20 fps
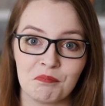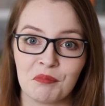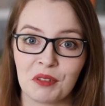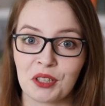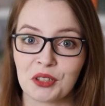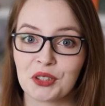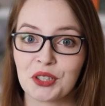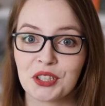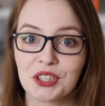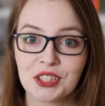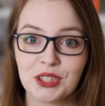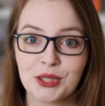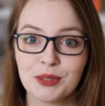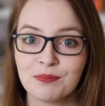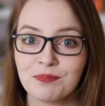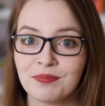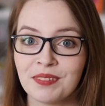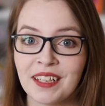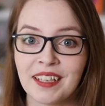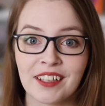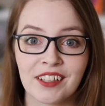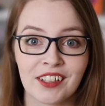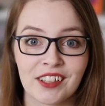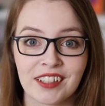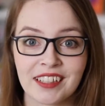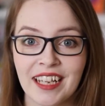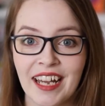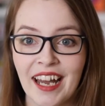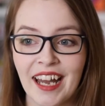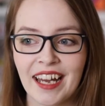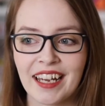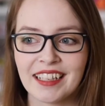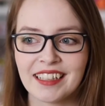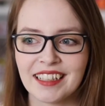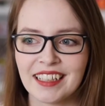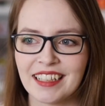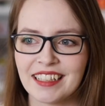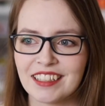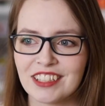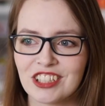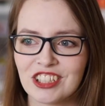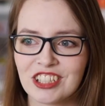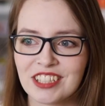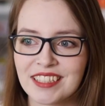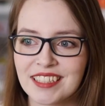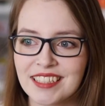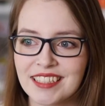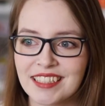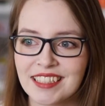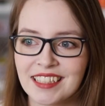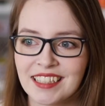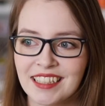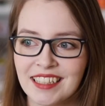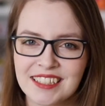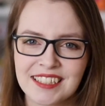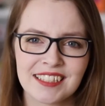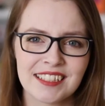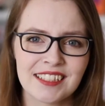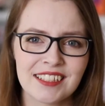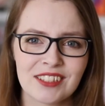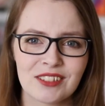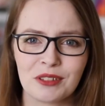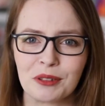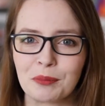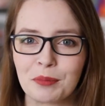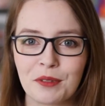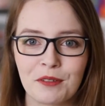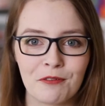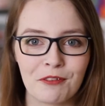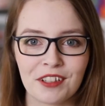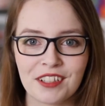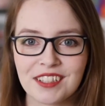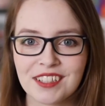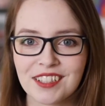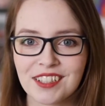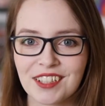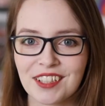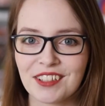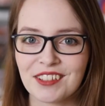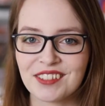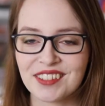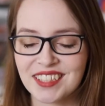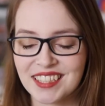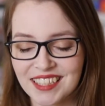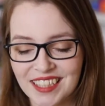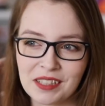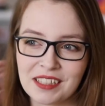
a girl and her cat, and she sees or befriends a ghost,